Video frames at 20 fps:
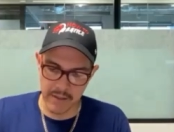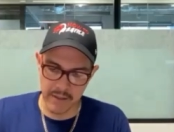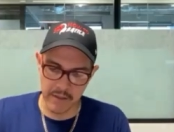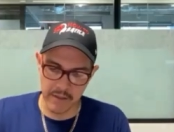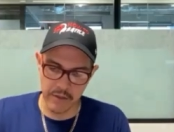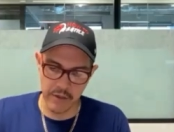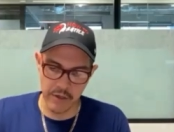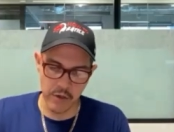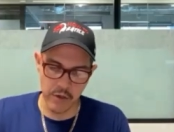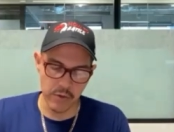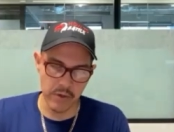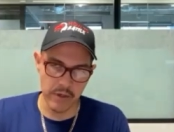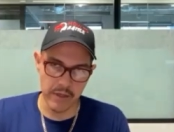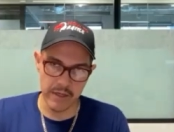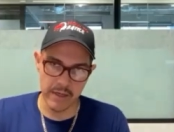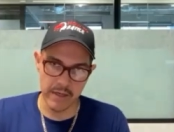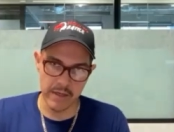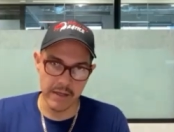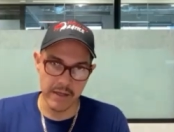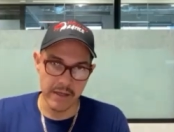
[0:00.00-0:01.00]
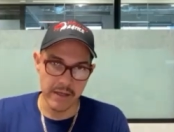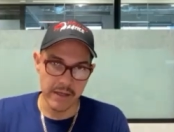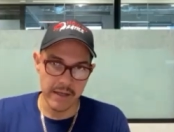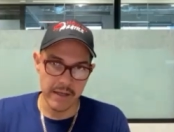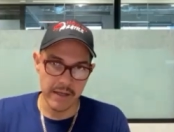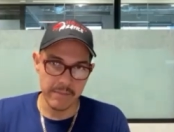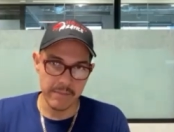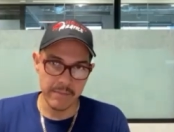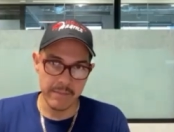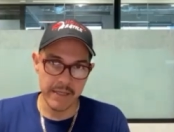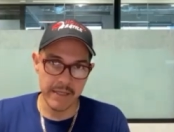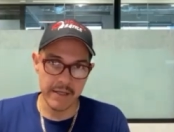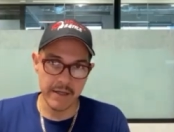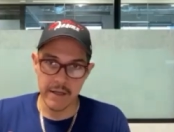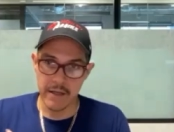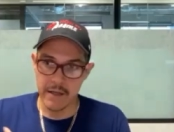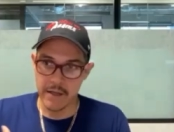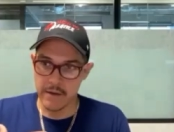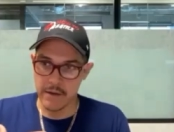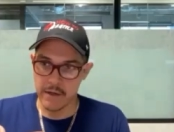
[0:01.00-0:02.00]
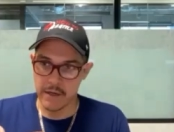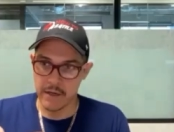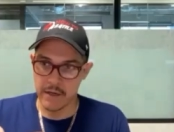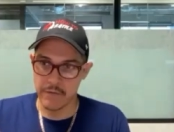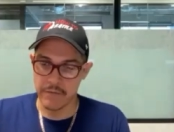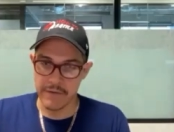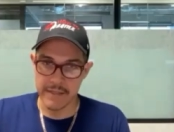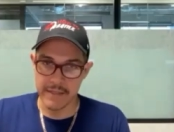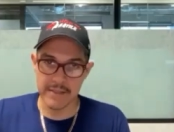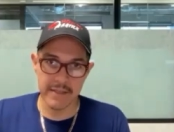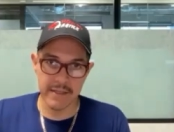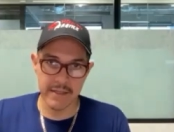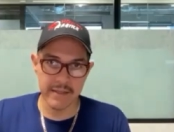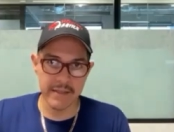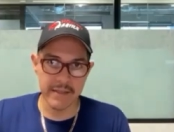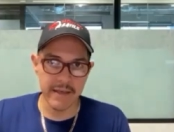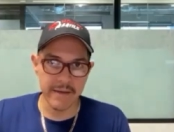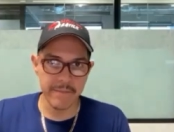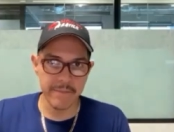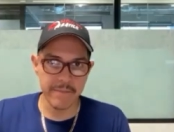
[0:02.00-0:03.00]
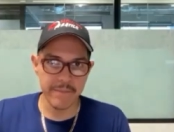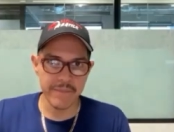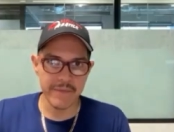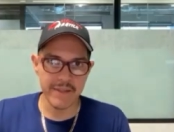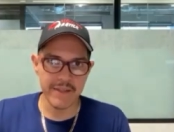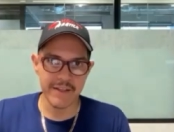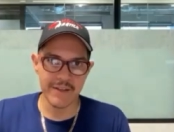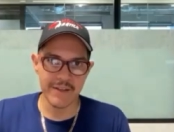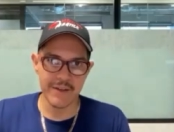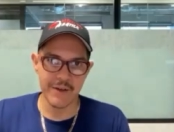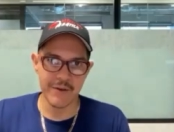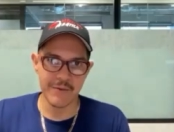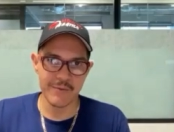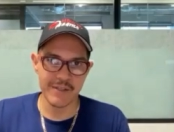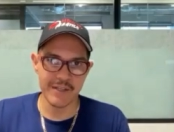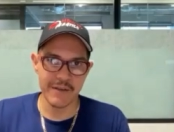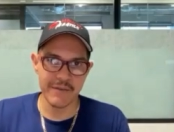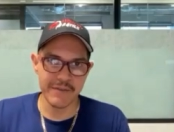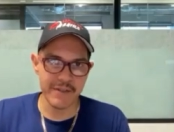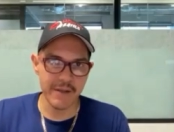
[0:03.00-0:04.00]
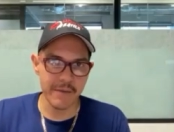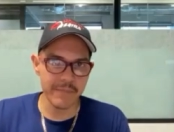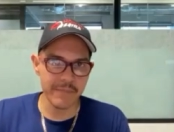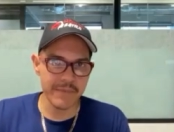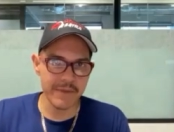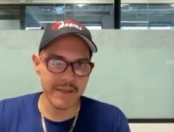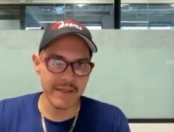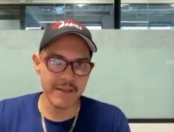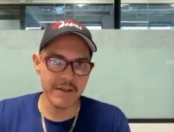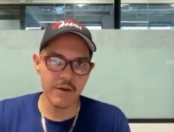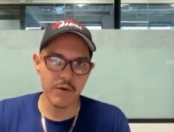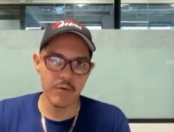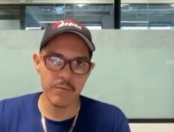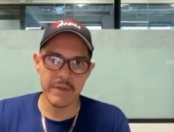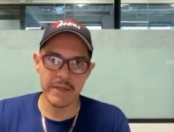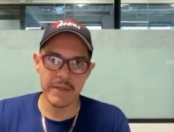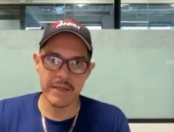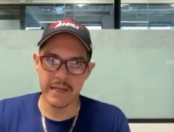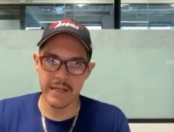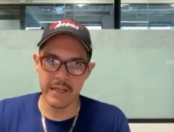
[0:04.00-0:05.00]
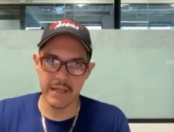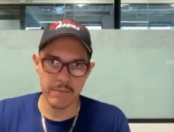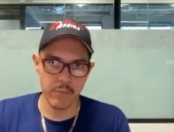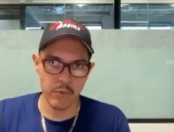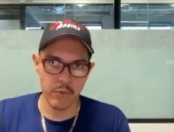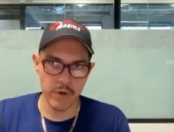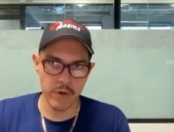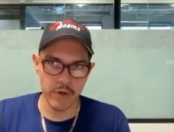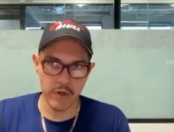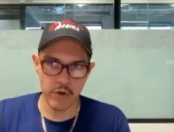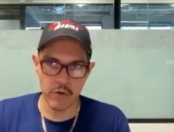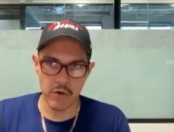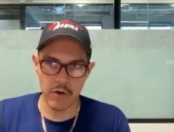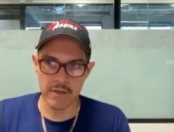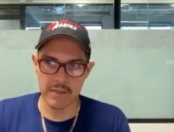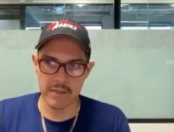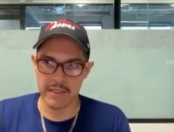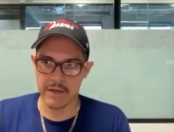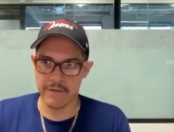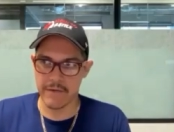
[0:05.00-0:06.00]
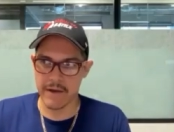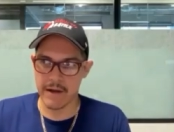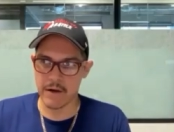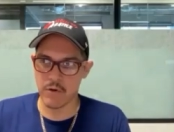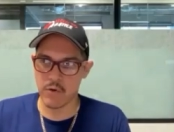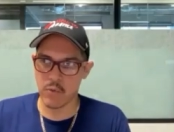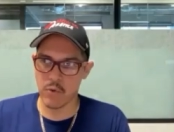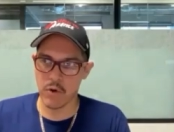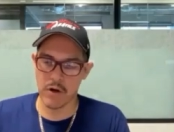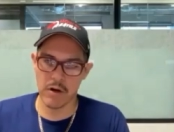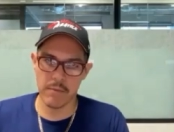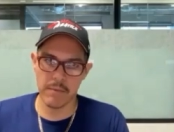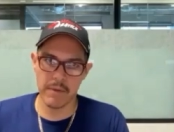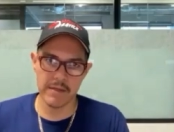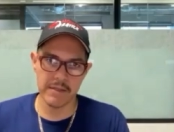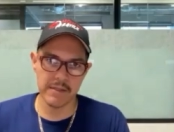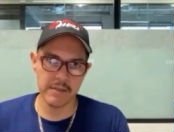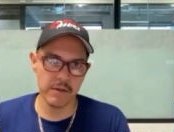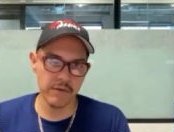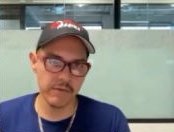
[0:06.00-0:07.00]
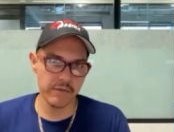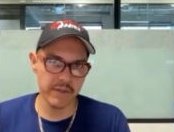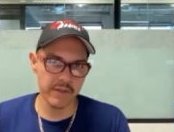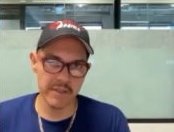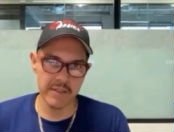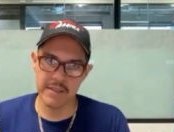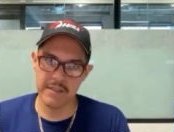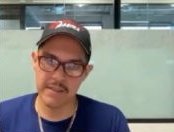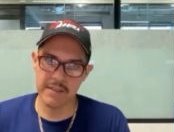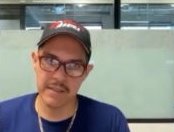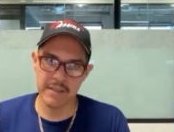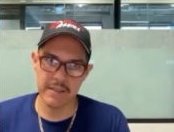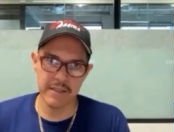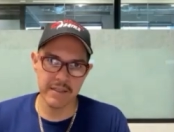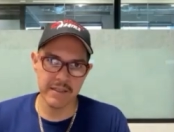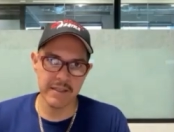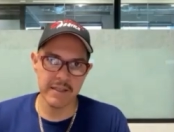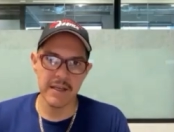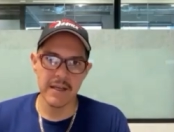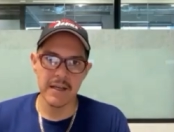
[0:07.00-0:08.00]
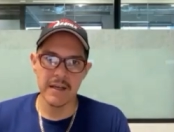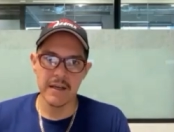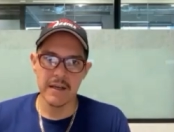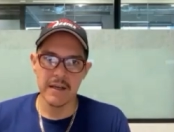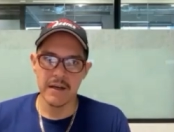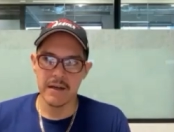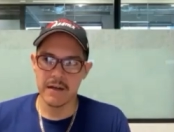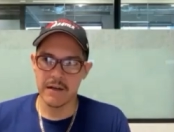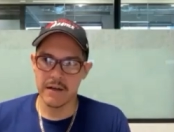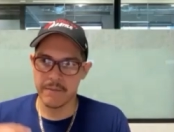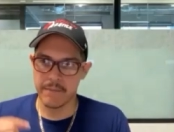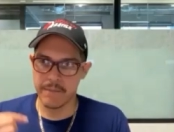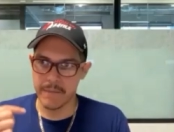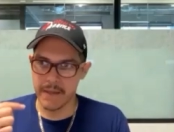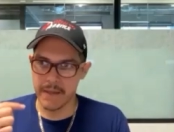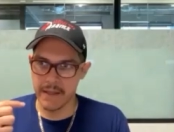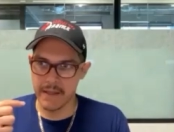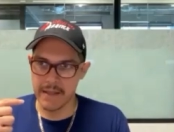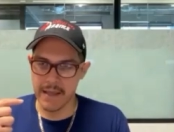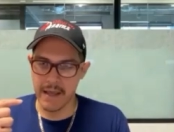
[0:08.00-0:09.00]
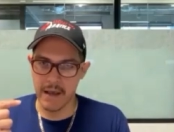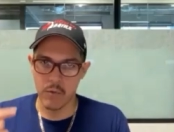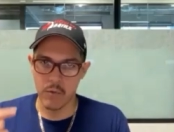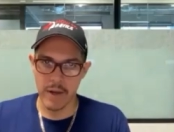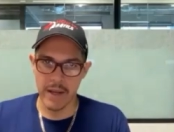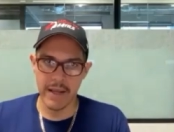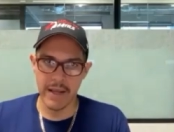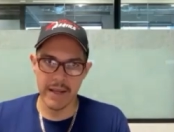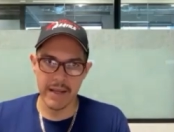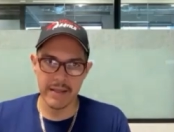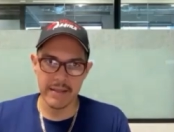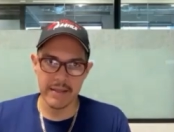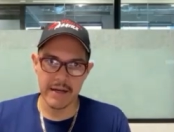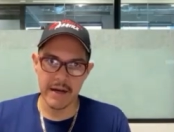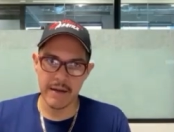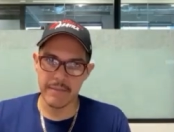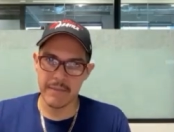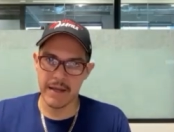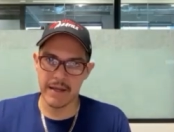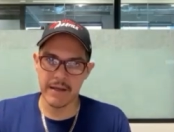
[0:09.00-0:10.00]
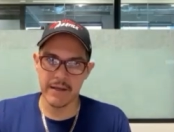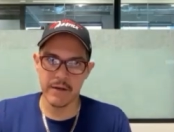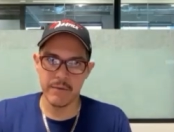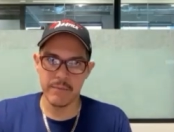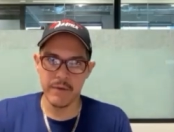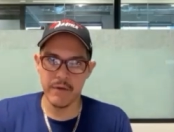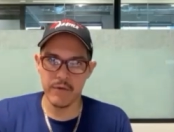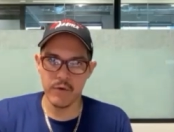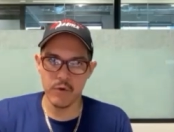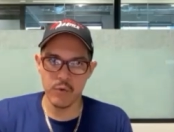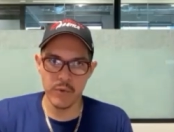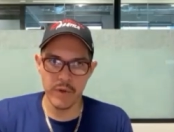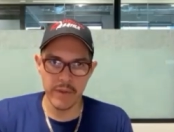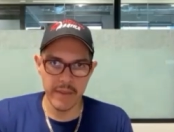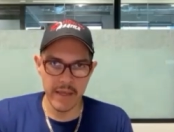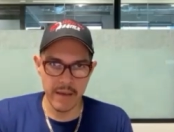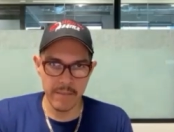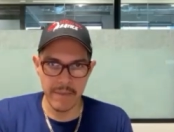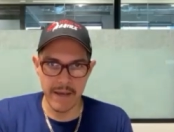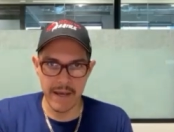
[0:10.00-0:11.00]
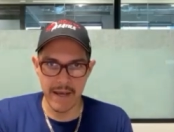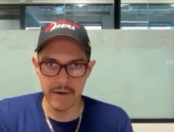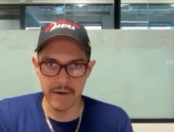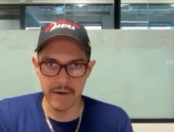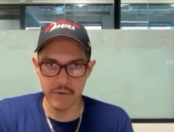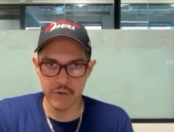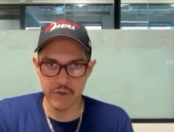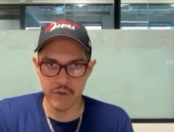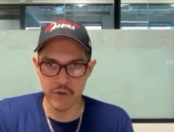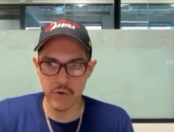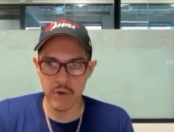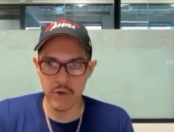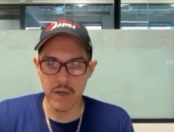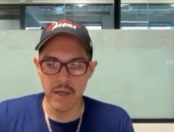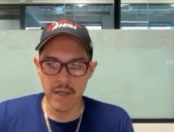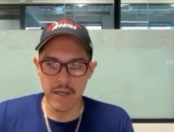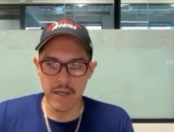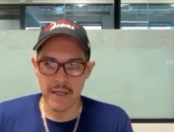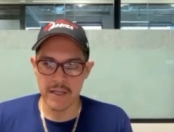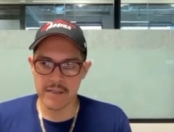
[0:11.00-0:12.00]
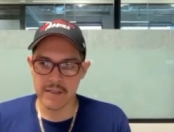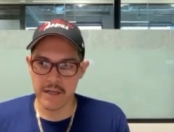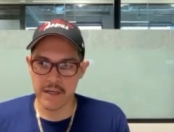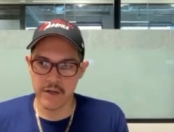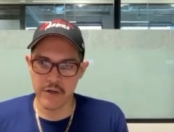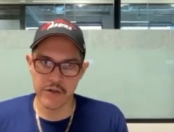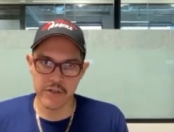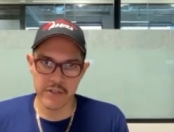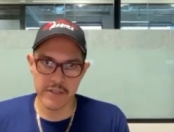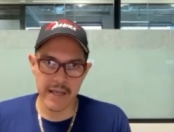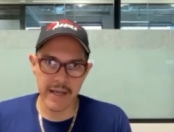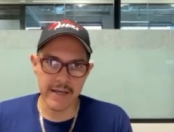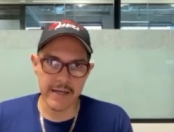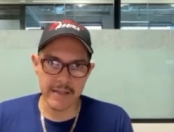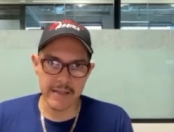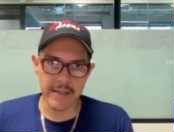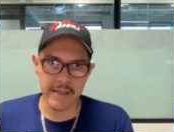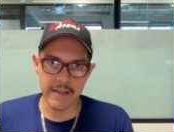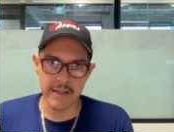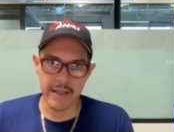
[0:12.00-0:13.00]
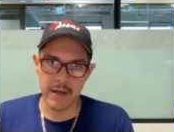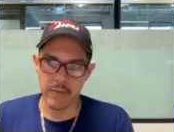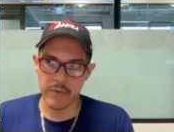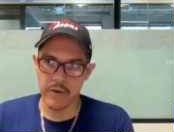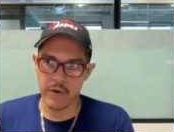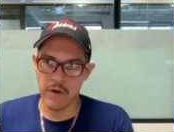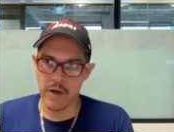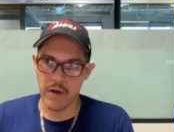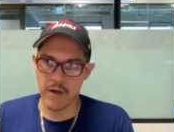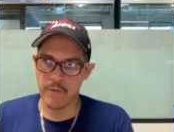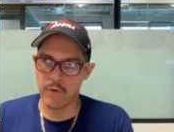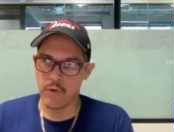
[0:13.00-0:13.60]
you know in a me convincing them that you know it's enough something me getting a point across and if i don't work on myself consistently um, in that way then i'm not going to be able to win that battle so mm-hmm. it's understanding that like we all have a,